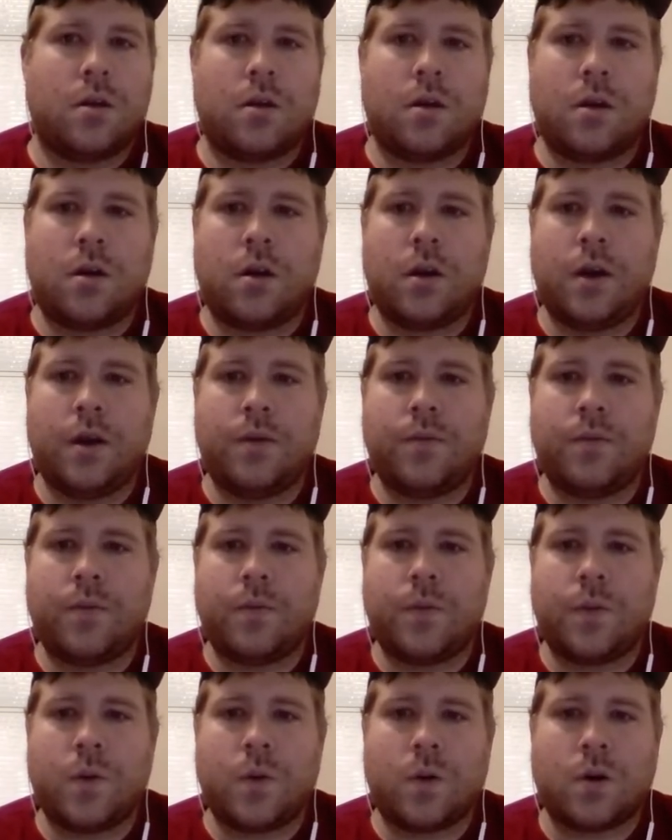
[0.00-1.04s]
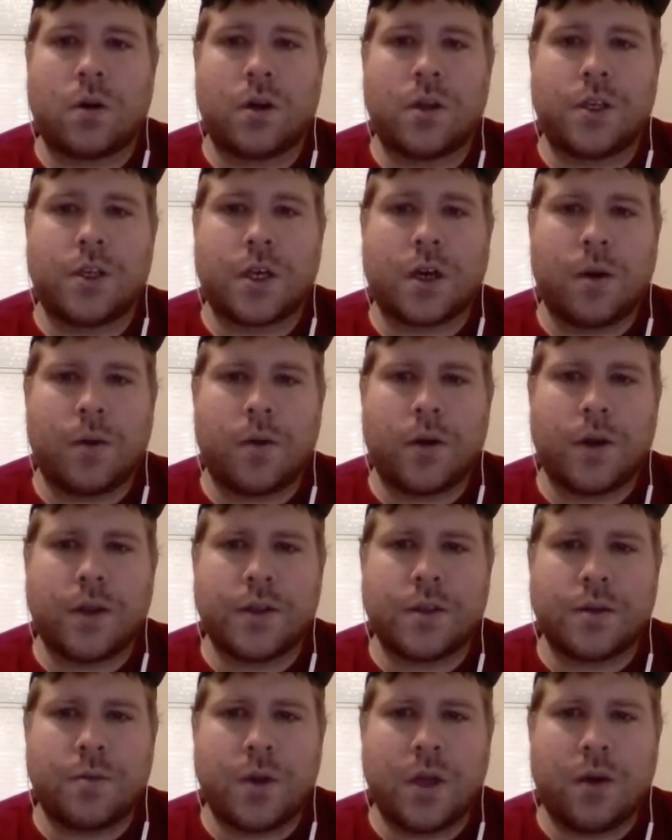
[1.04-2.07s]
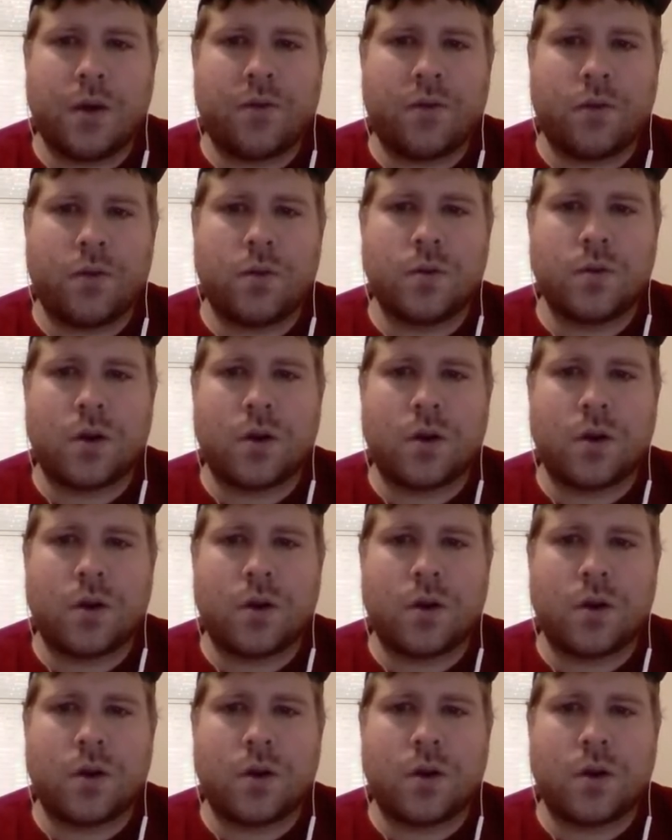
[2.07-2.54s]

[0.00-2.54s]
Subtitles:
all right. Now we're going to check out Handsome Devil, who's